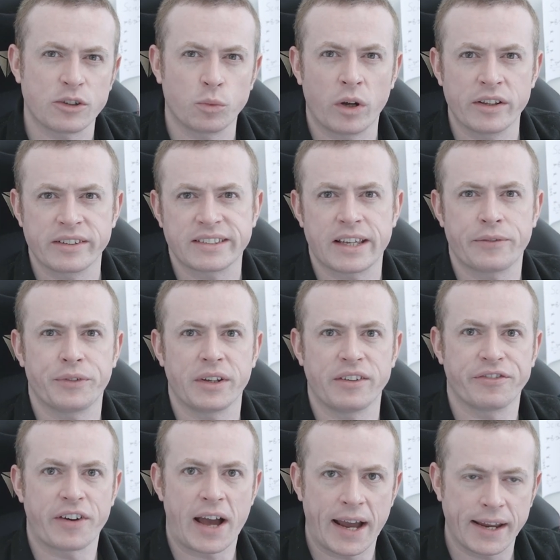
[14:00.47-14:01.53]
to one
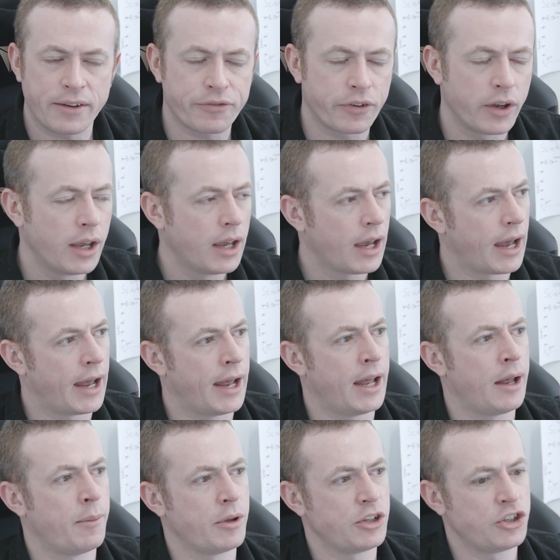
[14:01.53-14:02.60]
seventy-five,
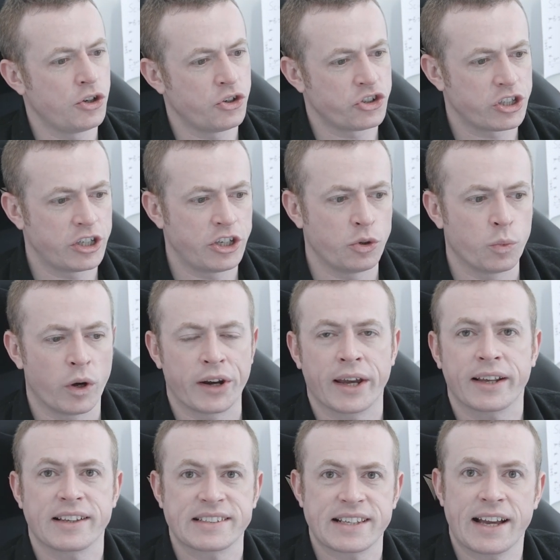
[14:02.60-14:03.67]
um, usually you want
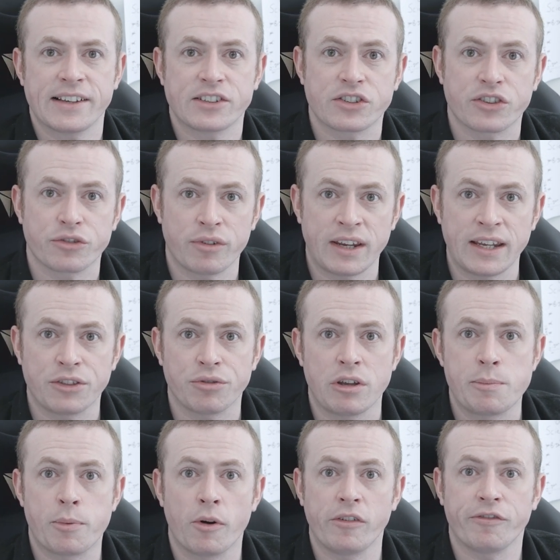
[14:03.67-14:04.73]
like a size three, three
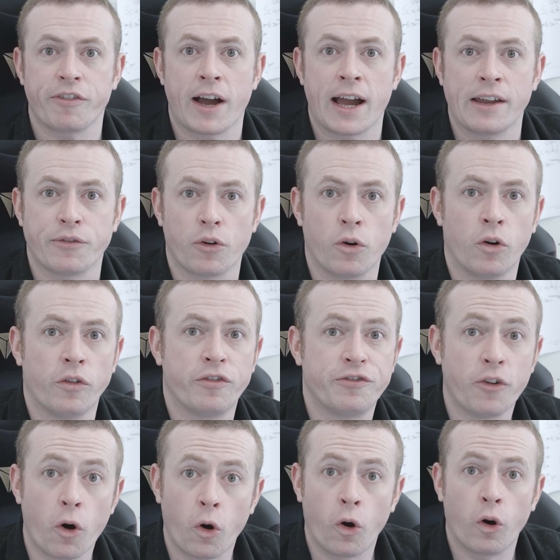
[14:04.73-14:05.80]
point five or
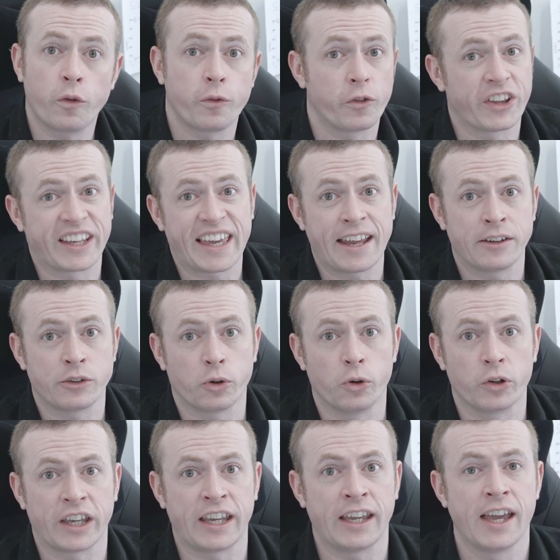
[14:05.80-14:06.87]
four for the
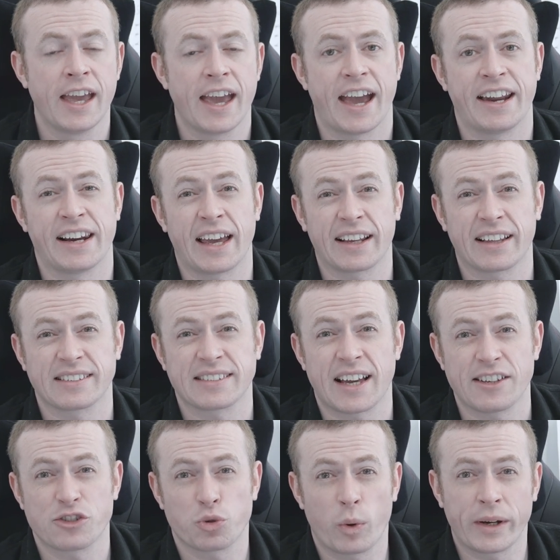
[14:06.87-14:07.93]
kendogi and like a
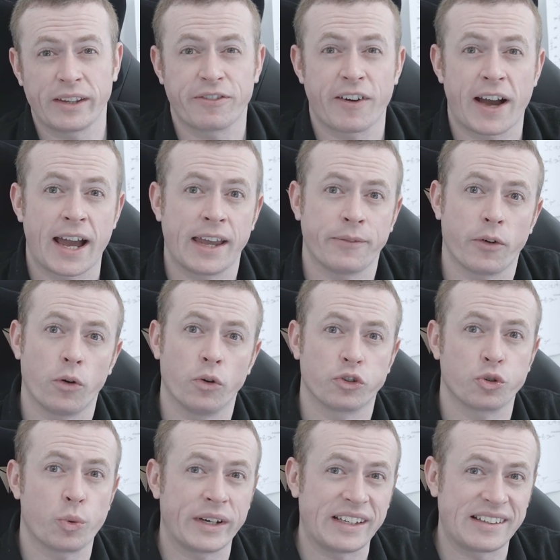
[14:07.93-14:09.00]
size twenty-five or
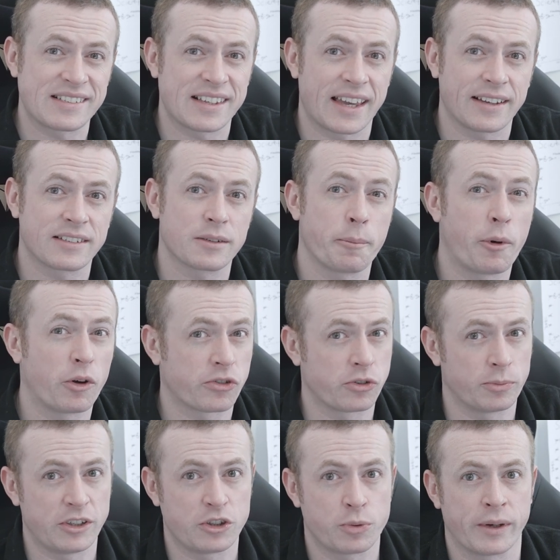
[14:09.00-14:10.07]
twenty-six,
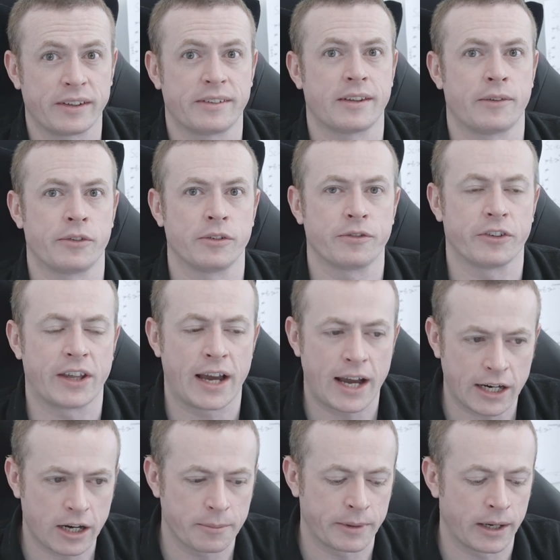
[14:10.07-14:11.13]
possibly twenty-seven for the
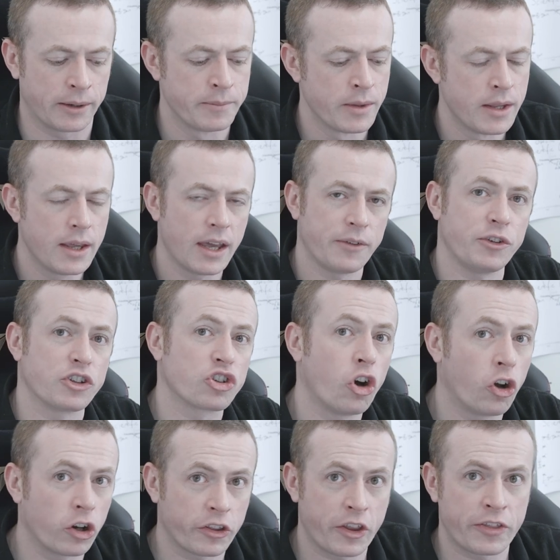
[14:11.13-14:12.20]
hakama. If you're
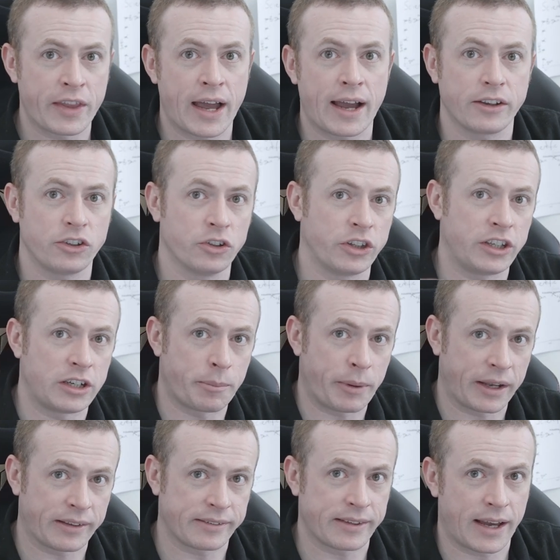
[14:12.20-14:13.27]
taller than that, you'll need a
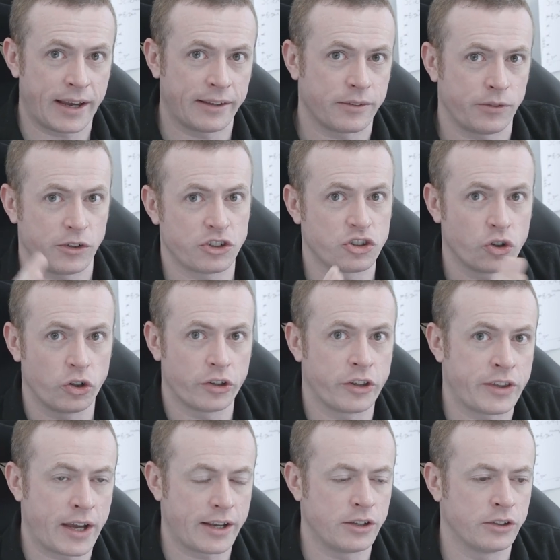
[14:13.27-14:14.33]
bigger size. If you're shorter than
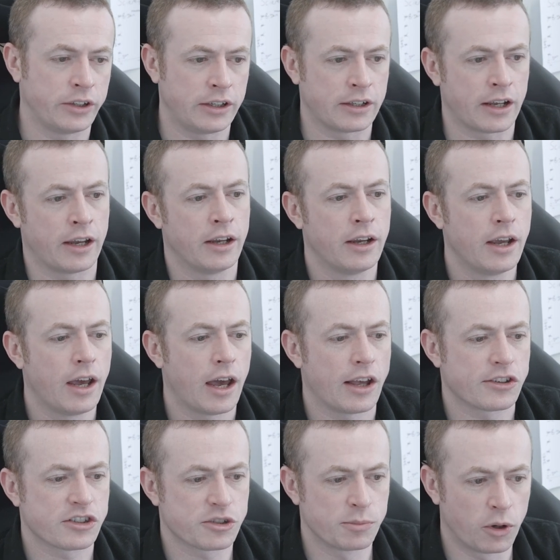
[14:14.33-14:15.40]
that, you'll need a, a
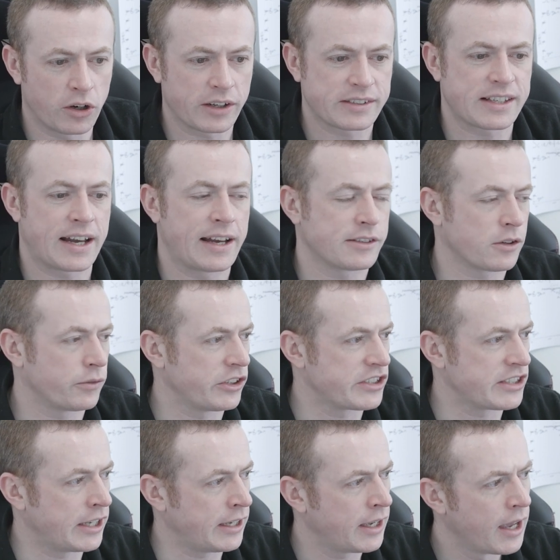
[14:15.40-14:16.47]
smaller size,
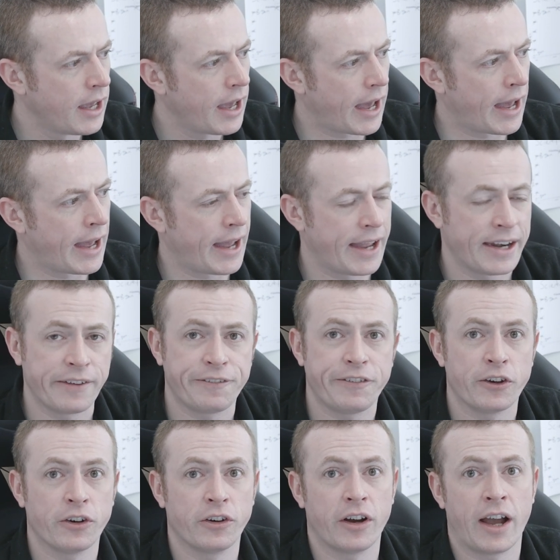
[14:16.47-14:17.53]
obviously. Uh, and if
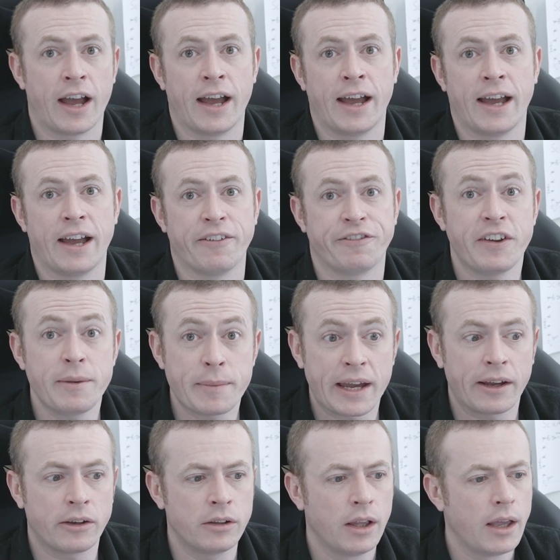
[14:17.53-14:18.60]
you're uh, a
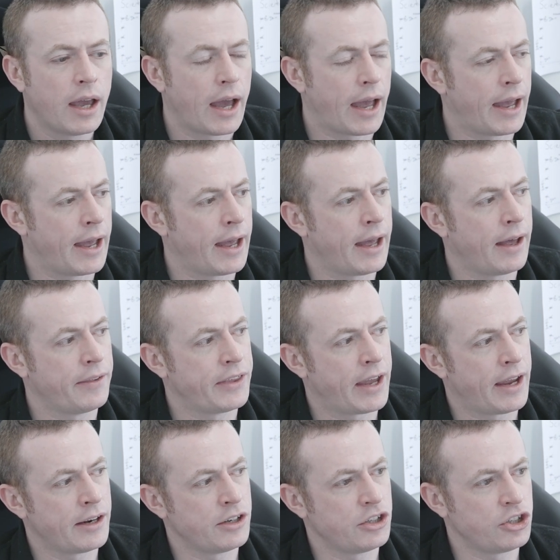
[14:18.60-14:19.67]
female, uh,
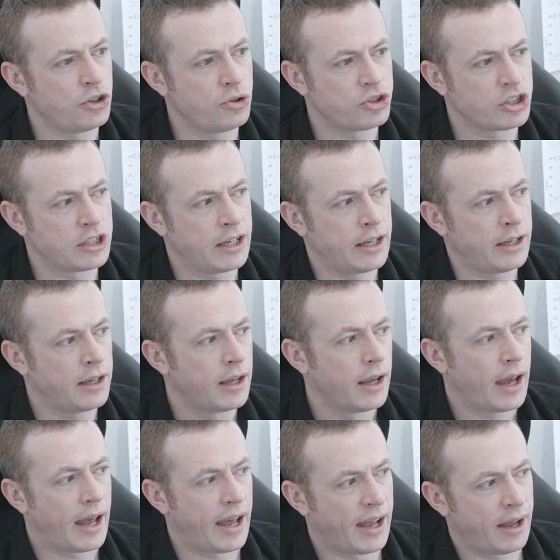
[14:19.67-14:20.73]
then usually
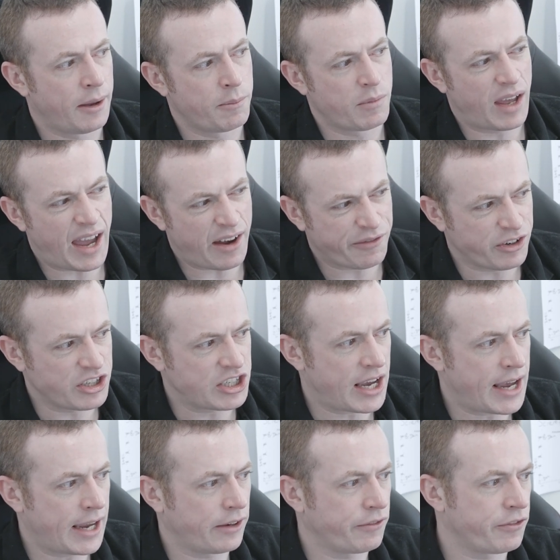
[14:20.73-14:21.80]
um, average
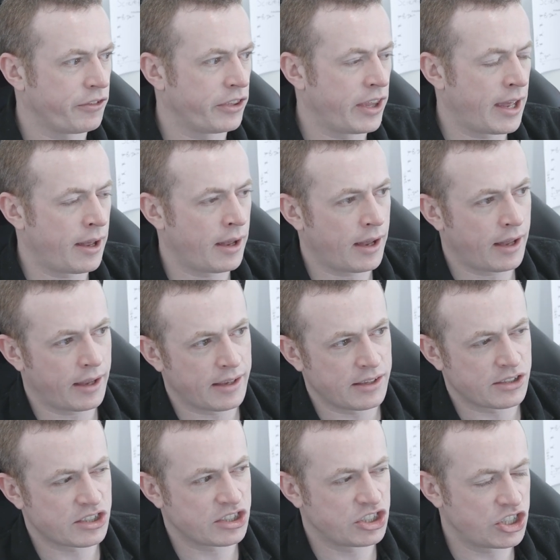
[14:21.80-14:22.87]
height for the
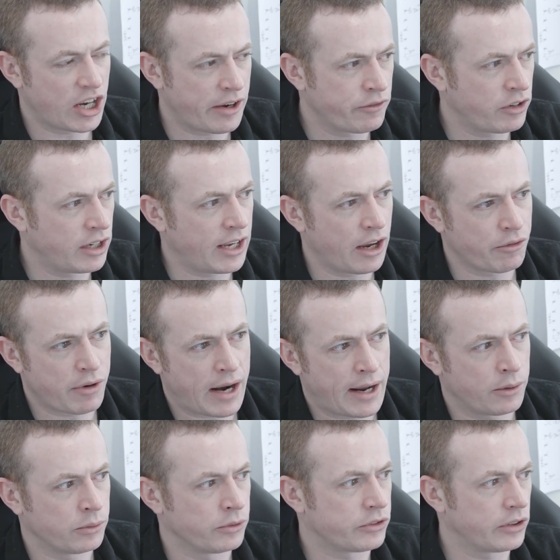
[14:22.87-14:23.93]
is generally
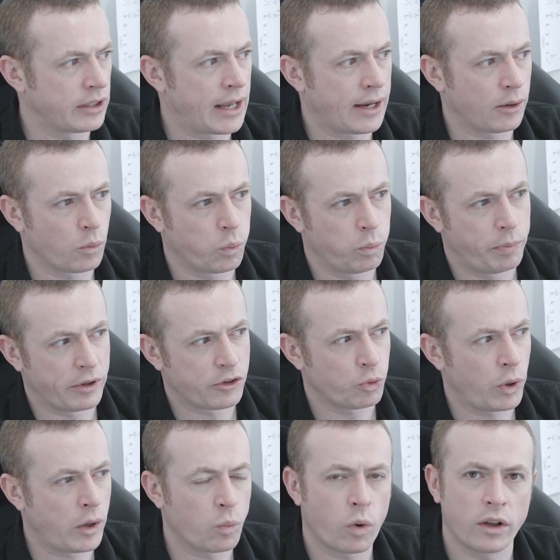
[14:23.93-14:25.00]
around like
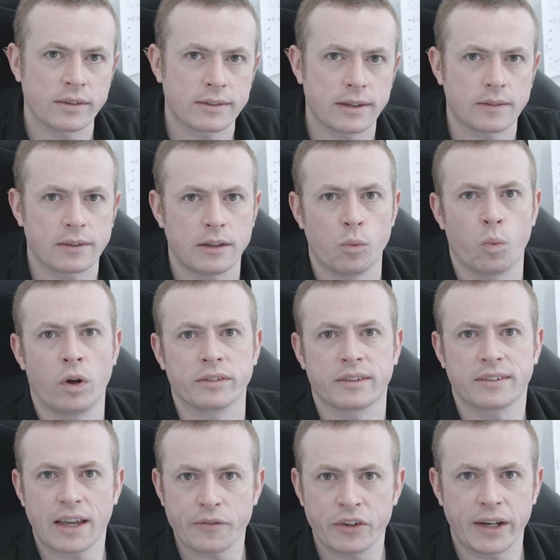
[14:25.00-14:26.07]
between one sixty and one
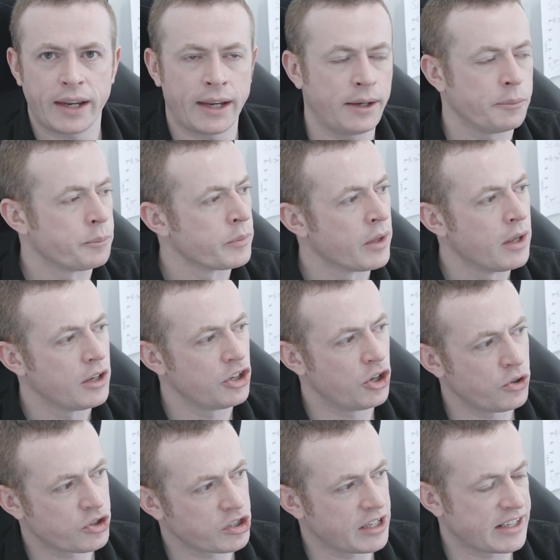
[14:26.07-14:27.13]
seventy,
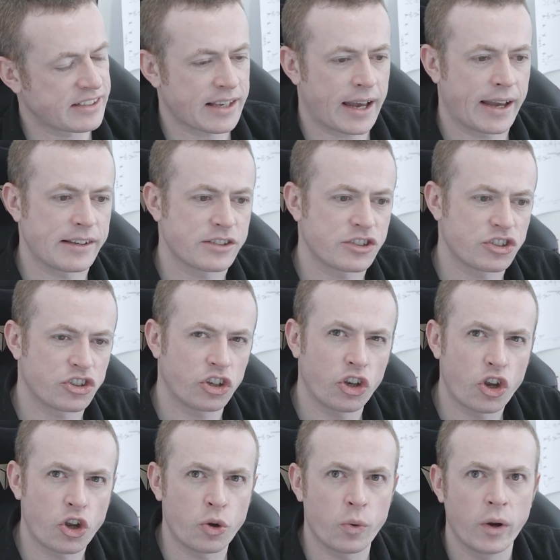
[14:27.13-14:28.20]
usually size
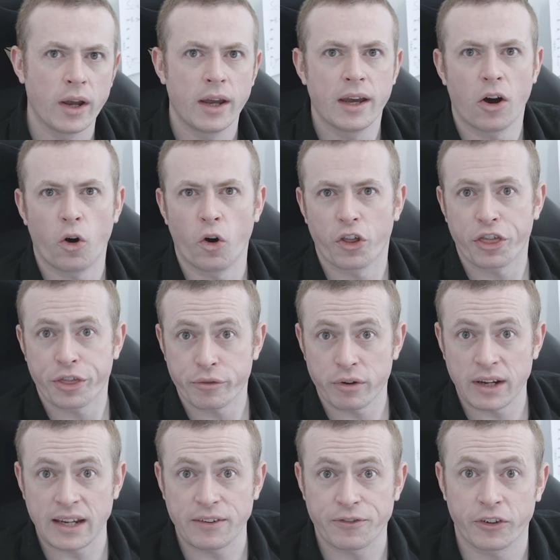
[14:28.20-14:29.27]
two or
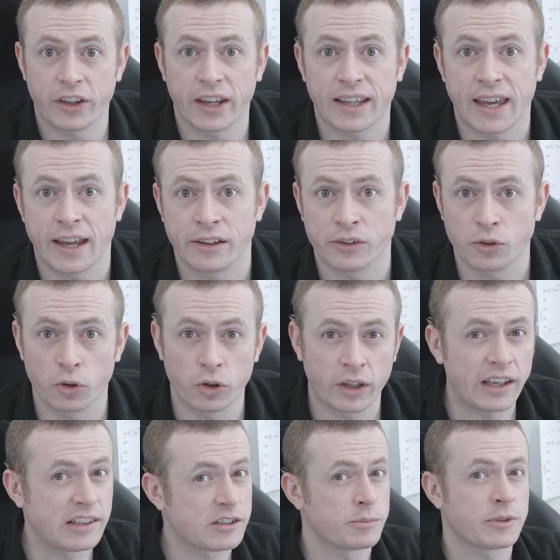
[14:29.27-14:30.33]
three for the
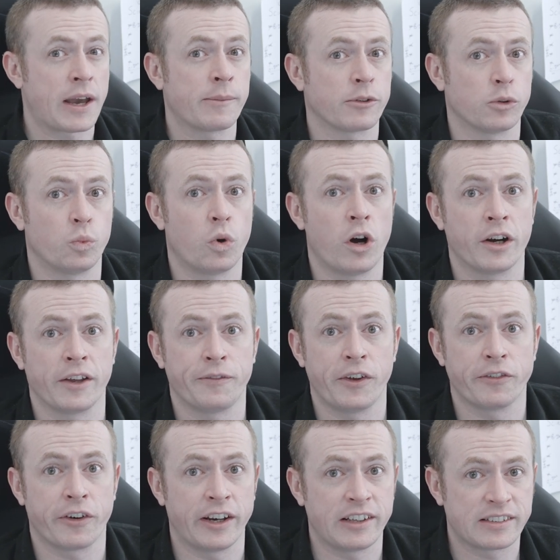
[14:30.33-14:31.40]
kendogi, sometimes a one if you're
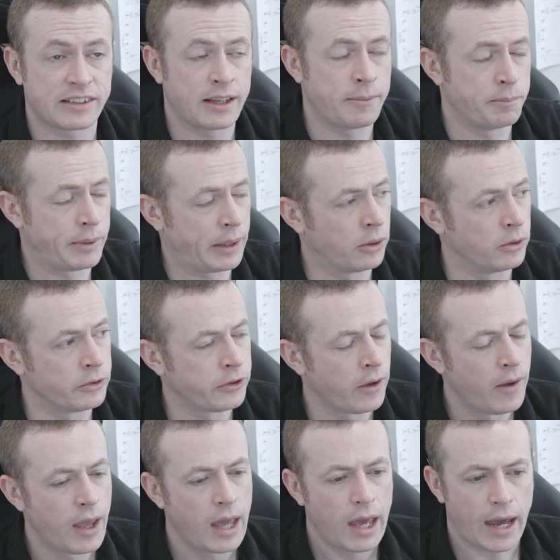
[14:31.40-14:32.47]
very slim build.
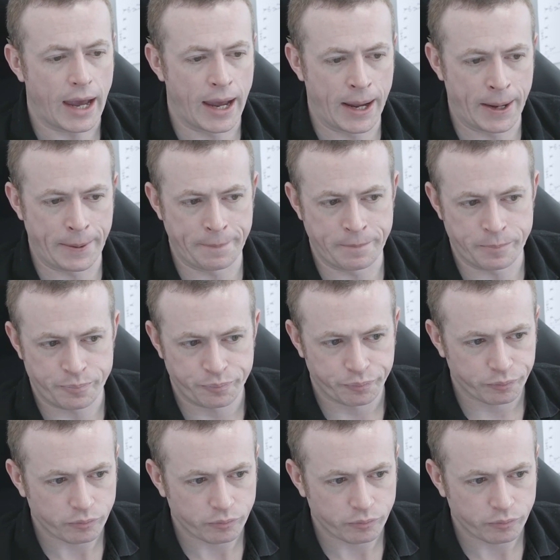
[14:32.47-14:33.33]
Um,